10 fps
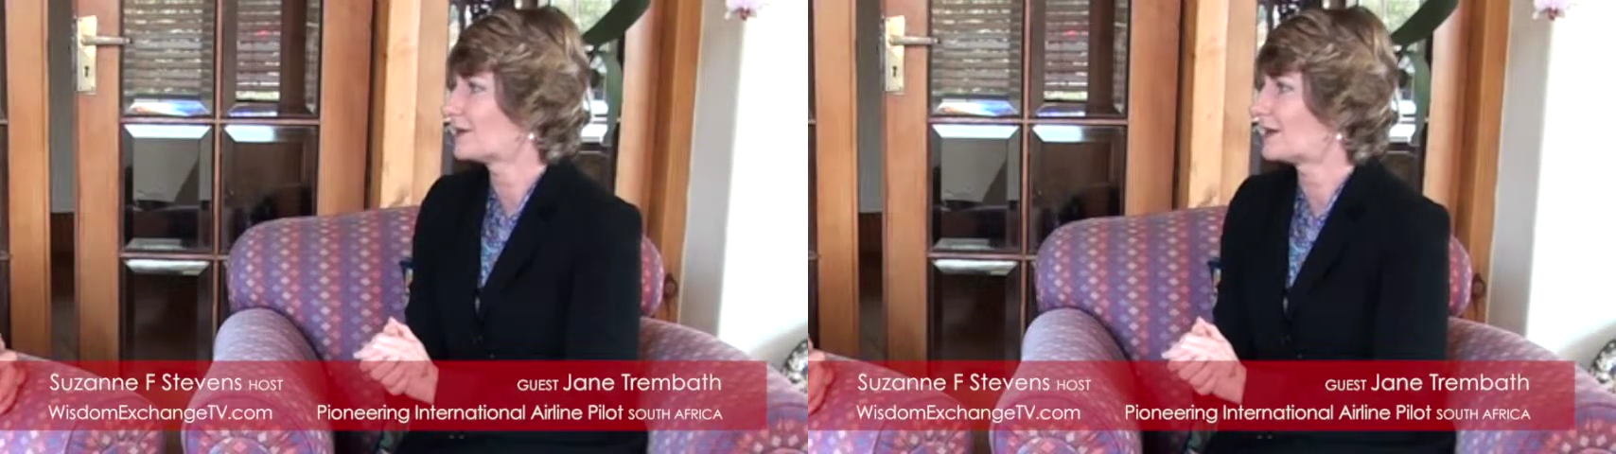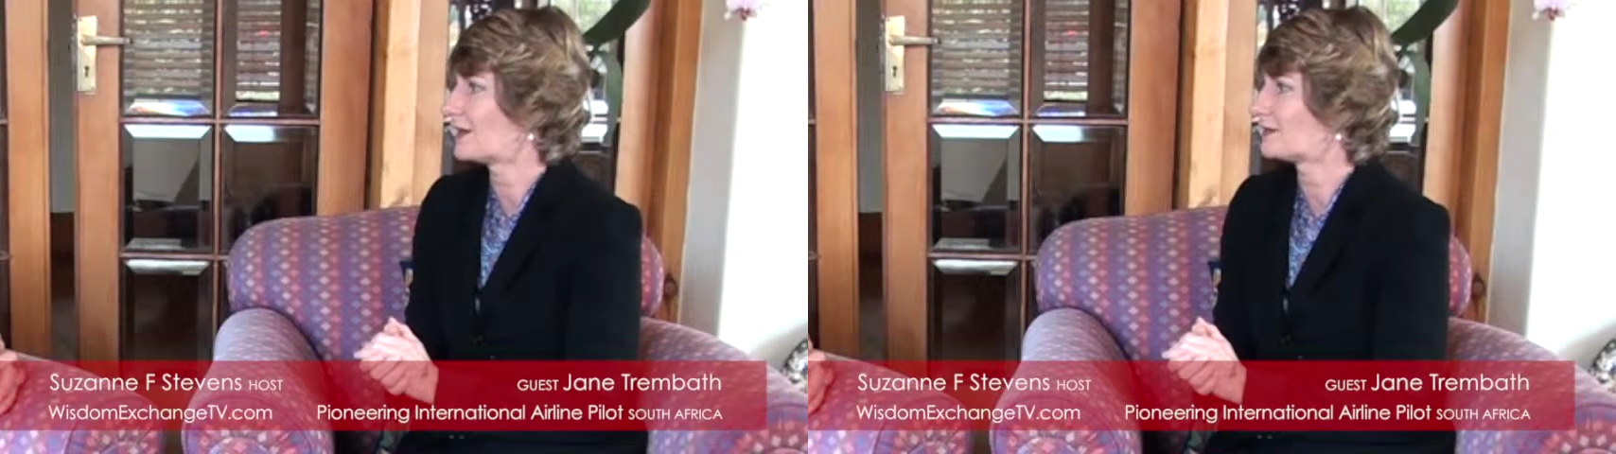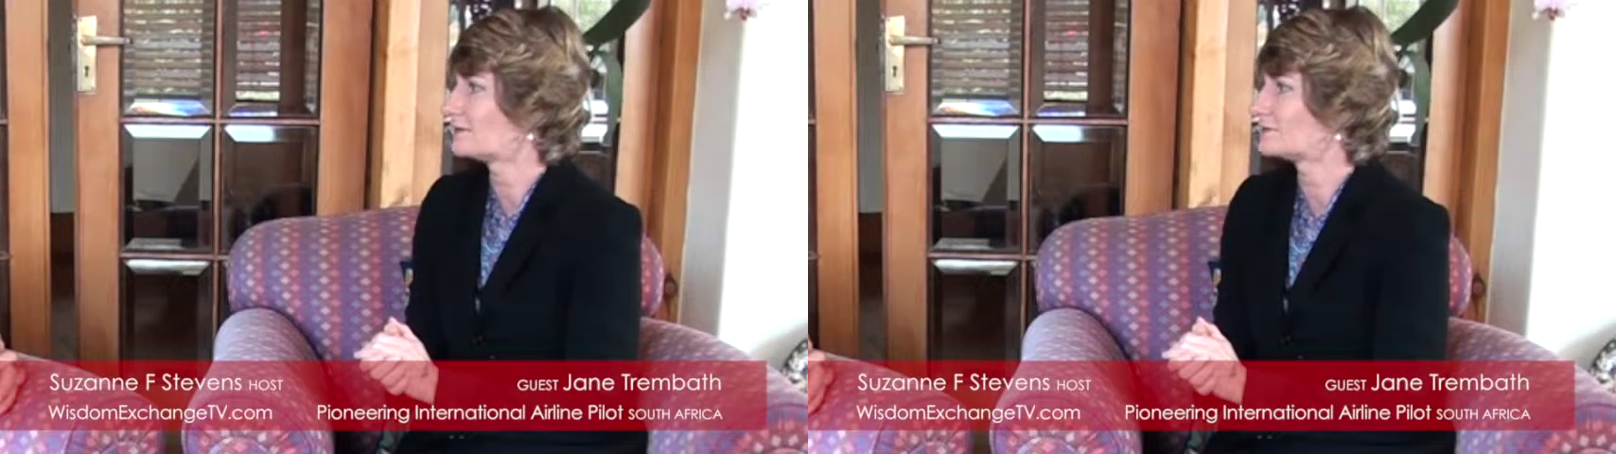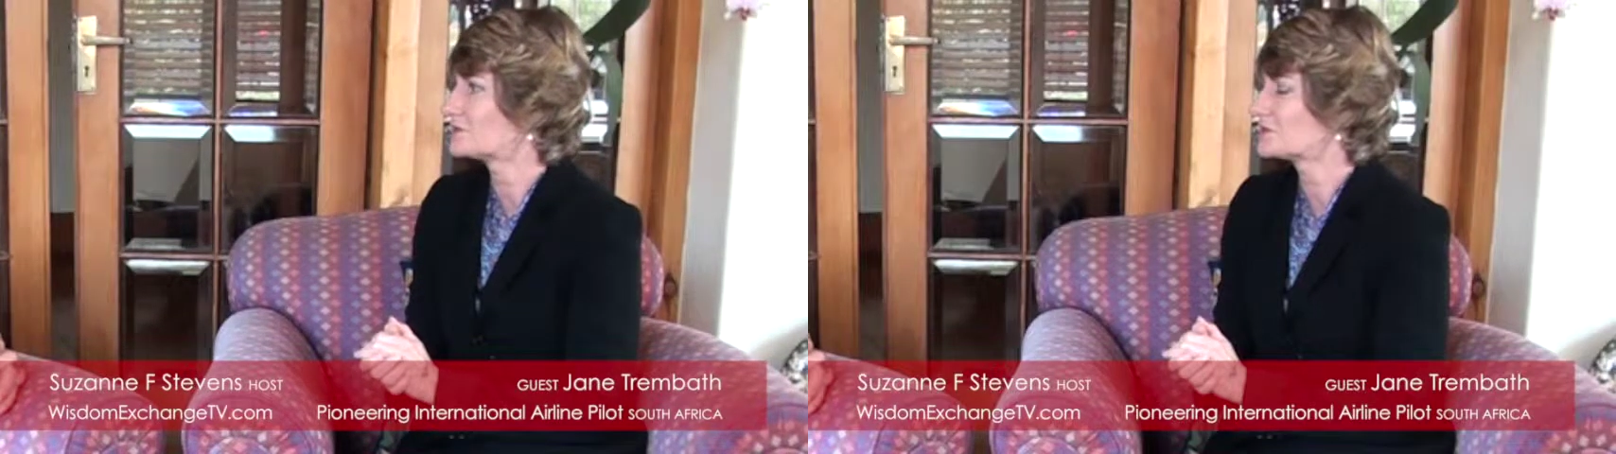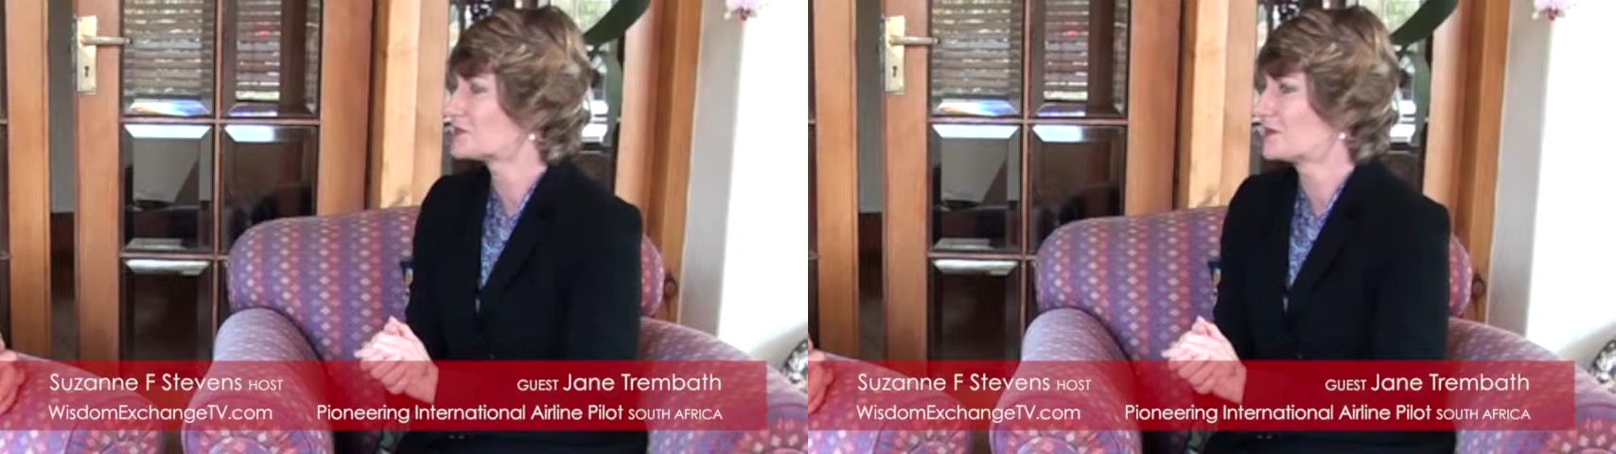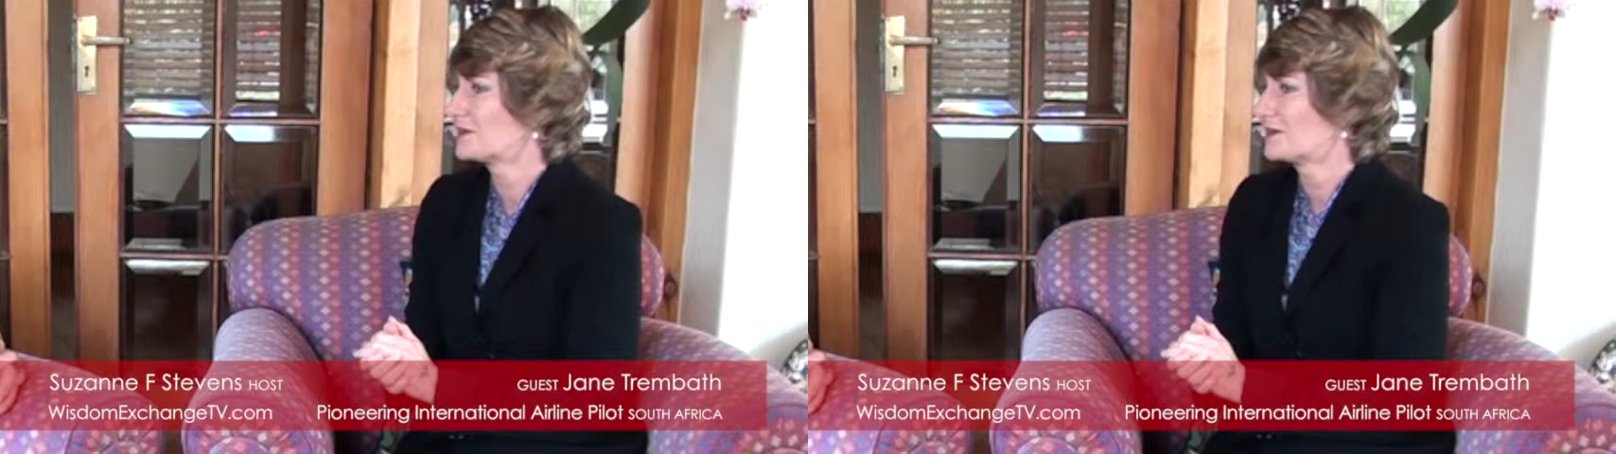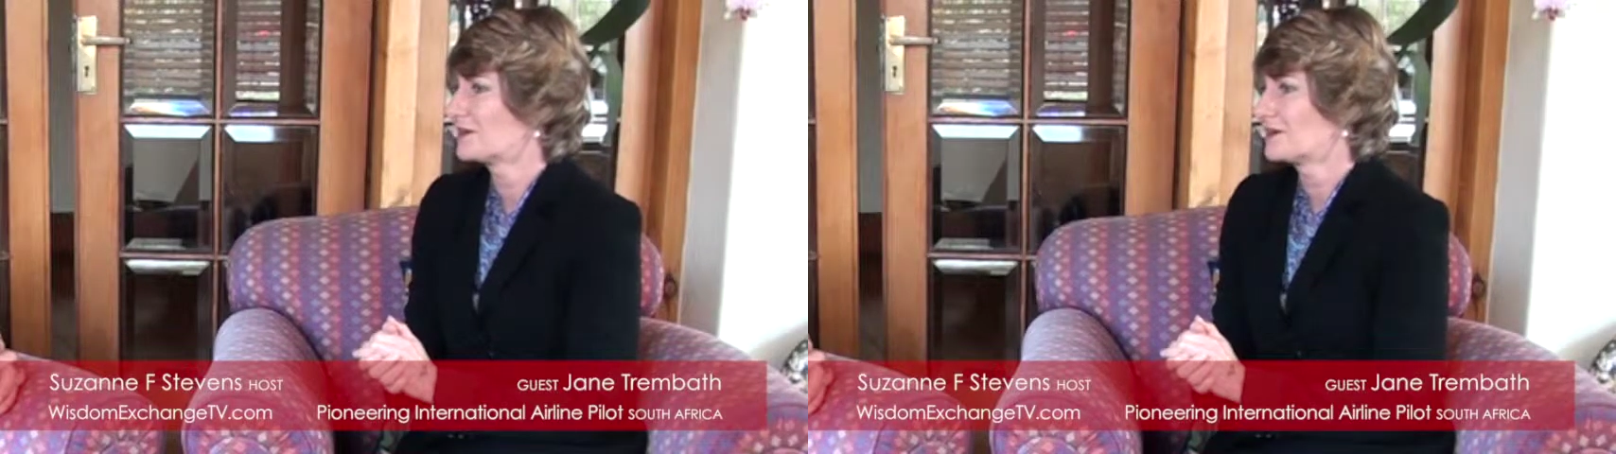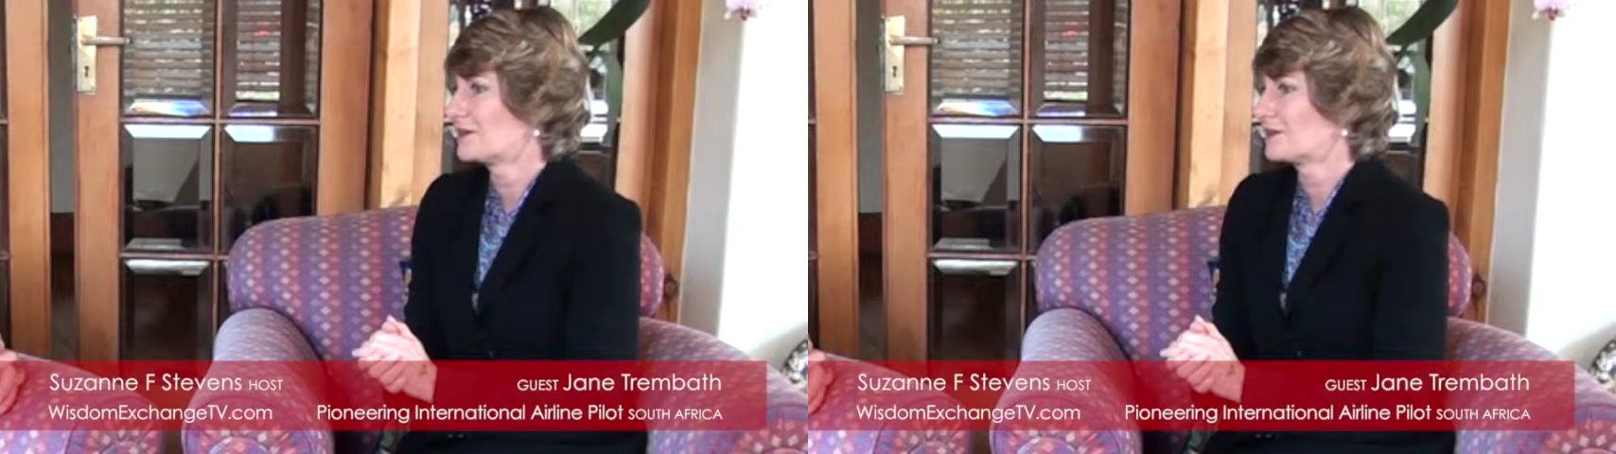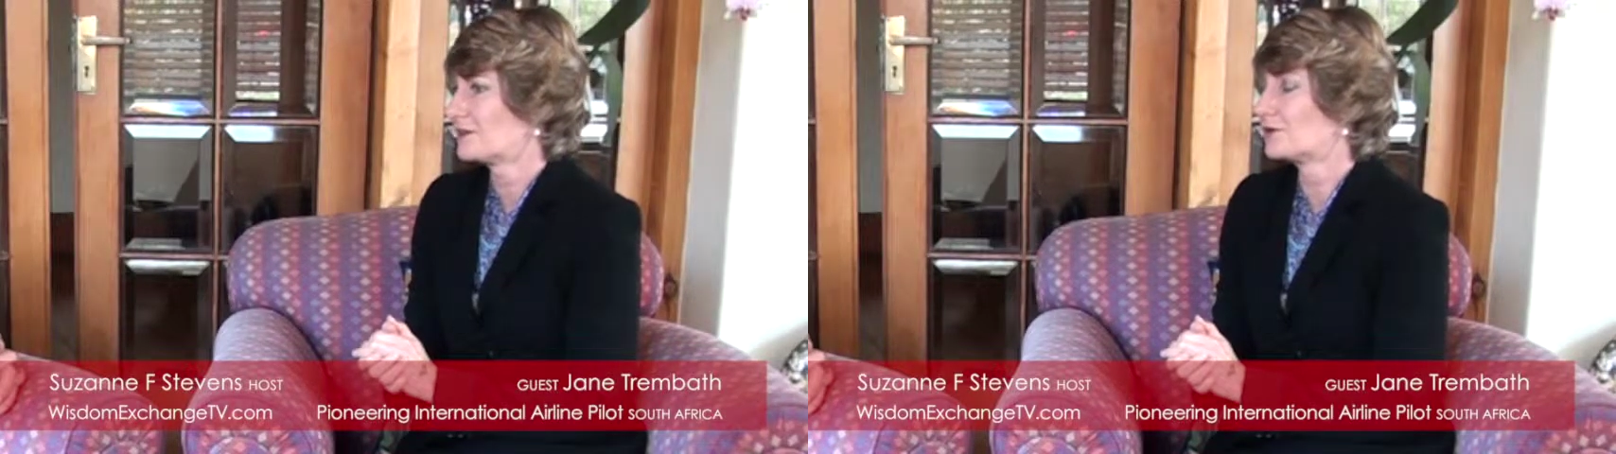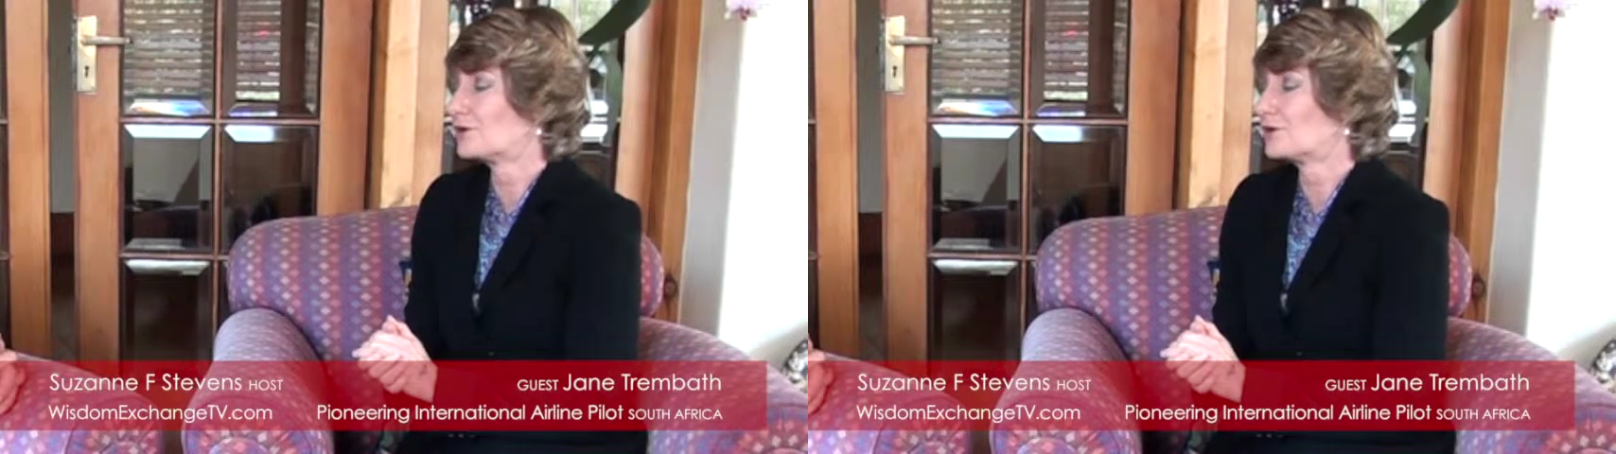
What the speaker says: And the